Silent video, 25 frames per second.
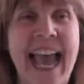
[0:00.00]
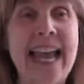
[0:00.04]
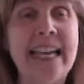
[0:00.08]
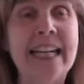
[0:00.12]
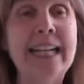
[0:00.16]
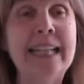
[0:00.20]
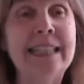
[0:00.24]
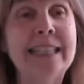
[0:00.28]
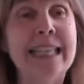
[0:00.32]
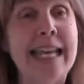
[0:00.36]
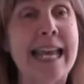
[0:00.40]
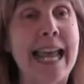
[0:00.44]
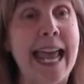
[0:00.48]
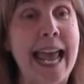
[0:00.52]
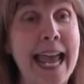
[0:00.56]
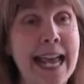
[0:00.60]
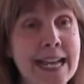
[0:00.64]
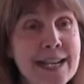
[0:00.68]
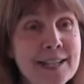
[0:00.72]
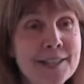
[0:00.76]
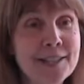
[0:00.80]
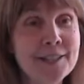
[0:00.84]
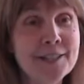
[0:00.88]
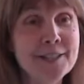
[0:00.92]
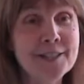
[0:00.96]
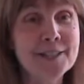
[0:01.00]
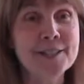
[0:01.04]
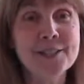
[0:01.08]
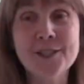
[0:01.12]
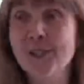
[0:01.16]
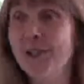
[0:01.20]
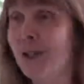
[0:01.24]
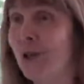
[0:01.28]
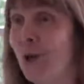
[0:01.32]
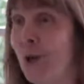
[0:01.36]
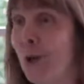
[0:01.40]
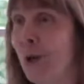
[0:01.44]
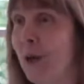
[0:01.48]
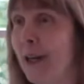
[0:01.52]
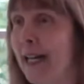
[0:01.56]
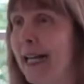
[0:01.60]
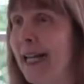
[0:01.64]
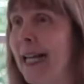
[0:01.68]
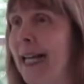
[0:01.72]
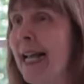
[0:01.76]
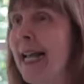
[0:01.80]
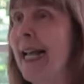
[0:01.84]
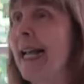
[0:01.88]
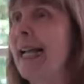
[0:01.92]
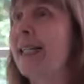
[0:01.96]
And at the end of the
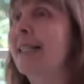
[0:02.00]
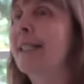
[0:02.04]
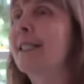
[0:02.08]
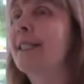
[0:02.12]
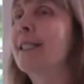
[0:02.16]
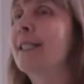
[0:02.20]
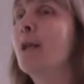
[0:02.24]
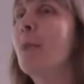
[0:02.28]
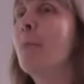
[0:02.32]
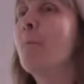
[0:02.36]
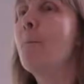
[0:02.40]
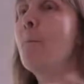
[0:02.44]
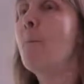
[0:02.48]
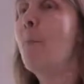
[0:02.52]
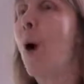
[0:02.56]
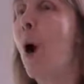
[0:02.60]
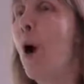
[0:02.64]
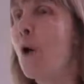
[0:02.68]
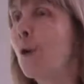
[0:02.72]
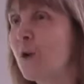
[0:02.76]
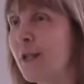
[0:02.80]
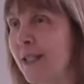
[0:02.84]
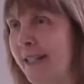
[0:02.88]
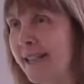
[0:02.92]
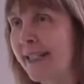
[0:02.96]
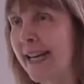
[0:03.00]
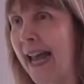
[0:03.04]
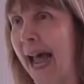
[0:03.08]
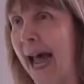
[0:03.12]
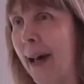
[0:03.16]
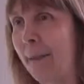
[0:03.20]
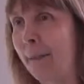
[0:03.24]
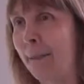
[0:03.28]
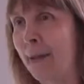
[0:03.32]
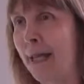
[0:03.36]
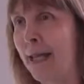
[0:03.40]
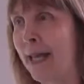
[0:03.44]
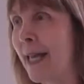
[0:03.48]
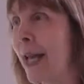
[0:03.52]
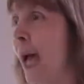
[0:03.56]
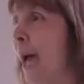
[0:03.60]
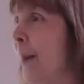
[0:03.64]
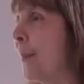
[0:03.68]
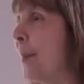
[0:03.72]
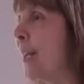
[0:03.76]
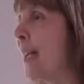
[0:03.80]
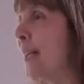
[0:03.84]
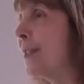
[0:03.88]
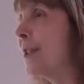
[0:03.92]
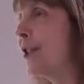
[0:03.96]
story, it's the most happy
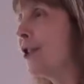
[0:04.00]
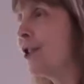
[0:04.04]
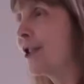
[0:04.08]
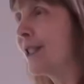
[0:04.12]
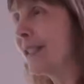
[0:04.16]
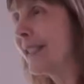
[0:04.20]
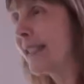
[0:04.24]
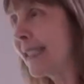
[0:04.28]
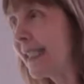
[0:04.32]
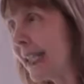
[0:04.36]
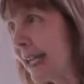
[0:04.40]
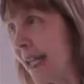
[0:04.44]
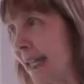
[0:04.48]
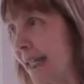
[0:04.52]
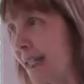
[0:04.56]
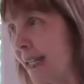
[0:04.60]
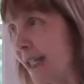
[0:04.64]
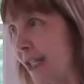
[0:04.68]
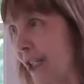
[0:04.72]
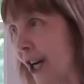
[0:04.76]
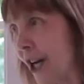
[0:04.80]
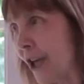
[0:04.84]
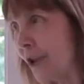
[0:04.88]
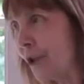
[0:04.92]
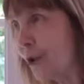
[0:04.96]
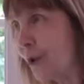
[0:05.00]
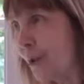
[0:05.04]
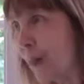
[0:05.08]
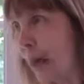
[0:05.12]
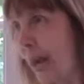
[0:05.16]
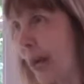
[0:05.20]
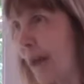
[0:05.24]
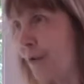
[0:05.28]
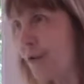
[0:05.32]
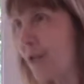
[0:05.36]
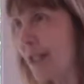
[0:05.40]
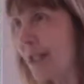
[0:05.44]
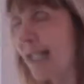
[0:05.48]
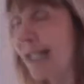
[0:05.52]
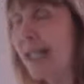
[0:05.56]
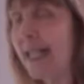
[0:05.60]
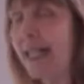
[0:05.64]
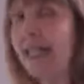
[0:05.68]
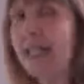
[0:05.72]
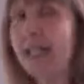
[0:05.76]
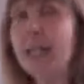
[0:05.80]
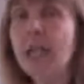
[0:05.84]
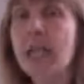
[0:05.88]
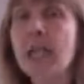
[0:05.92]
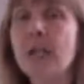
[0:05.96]
because they're standing on ground
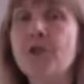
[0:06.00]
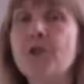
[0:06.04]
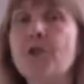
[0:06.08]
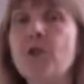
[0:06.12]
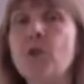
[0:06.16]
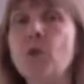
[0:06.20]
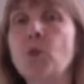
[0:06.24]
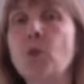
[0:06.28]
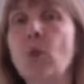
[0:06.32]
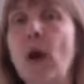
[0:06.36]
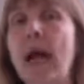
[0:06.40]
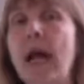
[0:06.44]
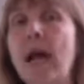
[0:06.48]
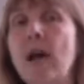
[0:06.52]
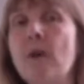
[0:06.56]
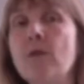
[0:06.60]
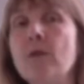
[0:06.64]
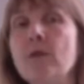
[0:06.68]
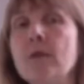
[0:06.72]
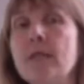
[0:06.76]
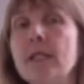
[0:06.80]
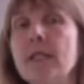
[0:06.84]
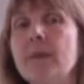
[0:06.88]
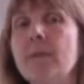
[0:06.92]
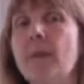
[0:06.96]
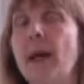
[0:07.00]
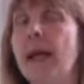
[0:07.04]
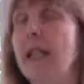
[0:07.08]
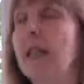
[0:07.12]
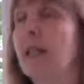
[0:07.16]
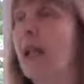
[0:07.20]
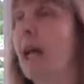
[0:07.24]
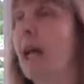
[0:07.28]
again, surrounded by